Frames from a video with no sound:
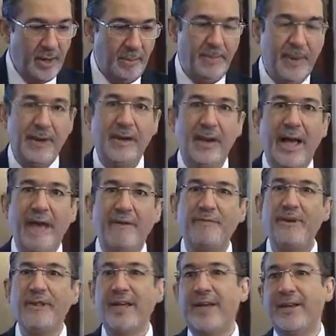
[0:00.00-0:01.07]
But
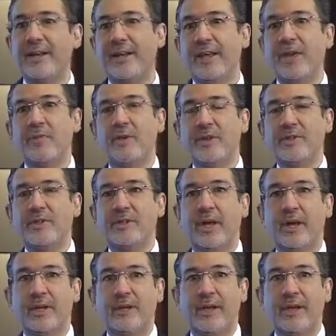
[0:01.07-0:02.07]
after that, he was uh,